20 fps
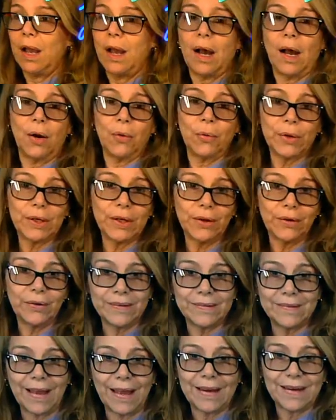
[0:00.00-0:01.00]
How we know
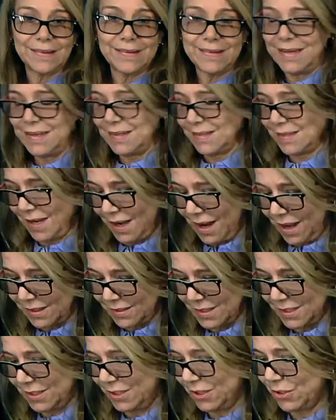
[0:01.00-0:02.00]
is that it is an
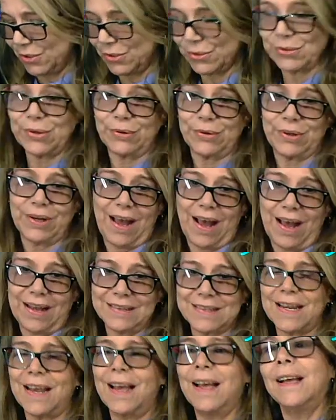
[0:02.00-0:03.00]
oxidation or
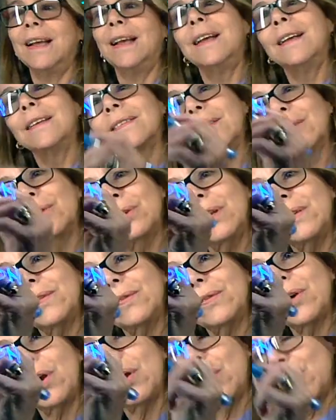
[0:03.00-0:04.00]
not. So let's
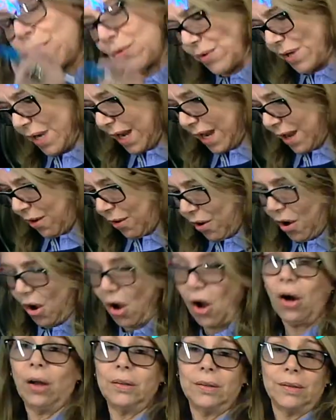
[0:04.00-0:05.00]
draw now
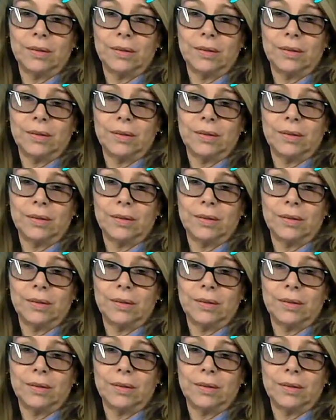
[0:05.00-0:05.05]
all of the